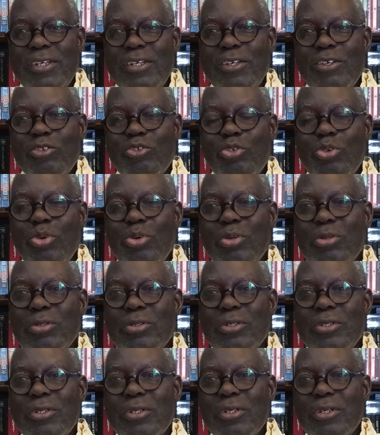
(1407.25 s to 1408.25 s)
So
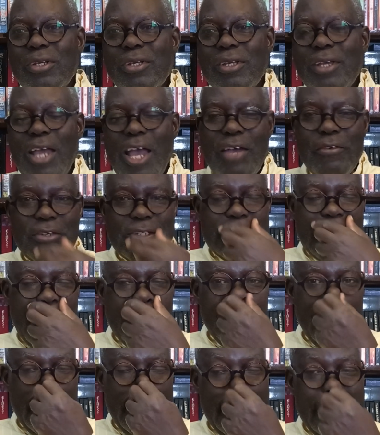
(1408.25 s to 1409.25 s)
have a
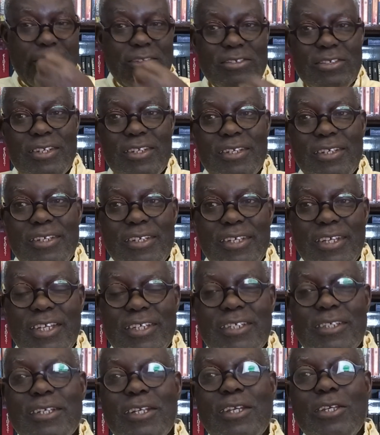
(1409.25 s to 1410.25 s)
timeline, like I said,
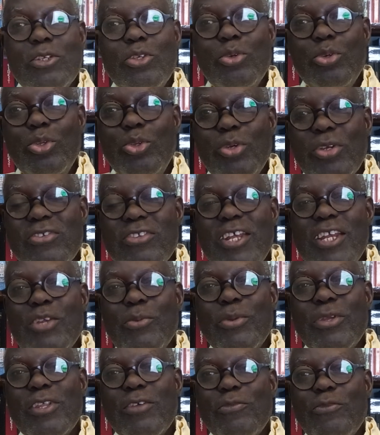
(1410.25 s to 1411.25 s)
indicated. You're starting
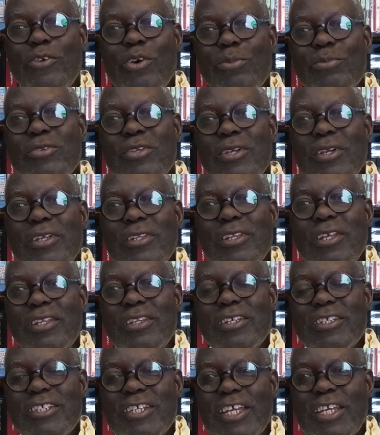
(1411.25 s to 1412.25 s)
with the forms, then
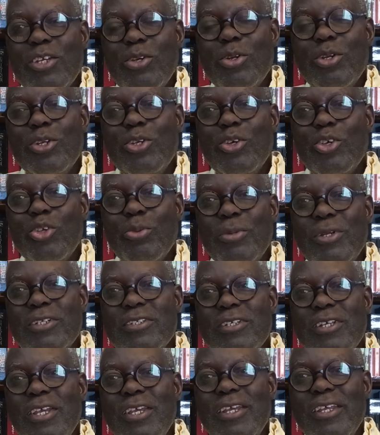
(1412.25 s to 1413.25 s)
the technical documents,
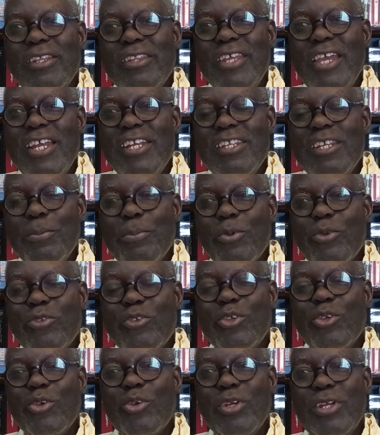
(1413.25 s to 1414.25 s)
then the
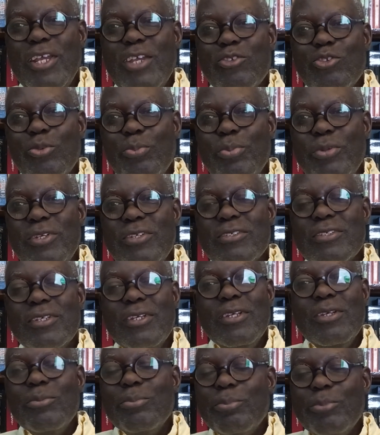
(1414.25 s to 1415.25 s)
procedural SOPs,
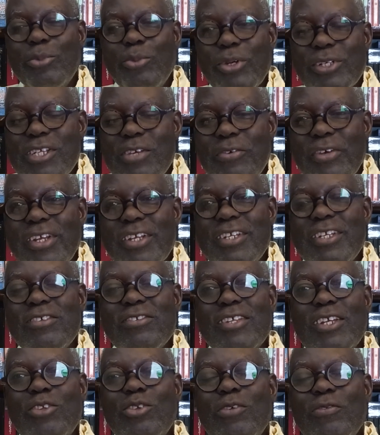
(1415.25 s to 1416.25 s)
whatever it is
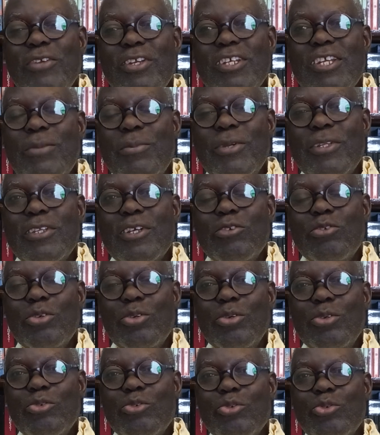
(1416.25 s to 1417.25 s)
that you have determined that you're
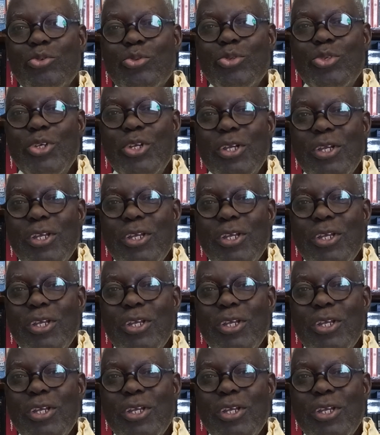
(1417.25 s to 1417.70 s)
going to do.